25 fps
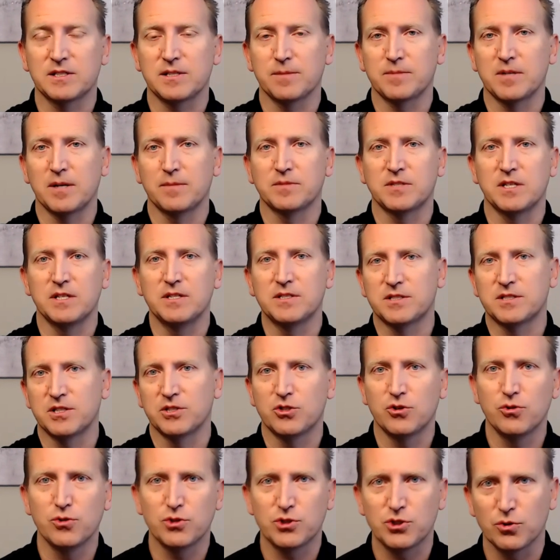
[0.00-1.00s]
sometimes
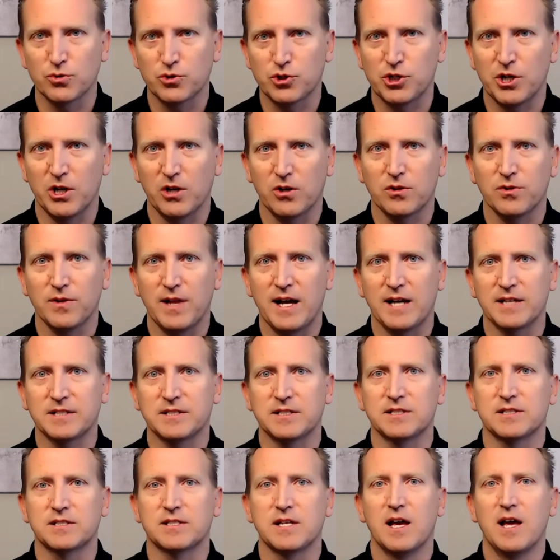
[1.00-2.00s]
institutional share
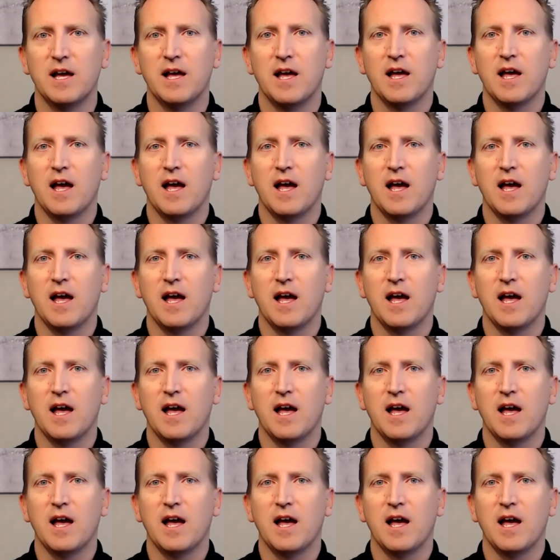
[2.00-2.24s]
classes,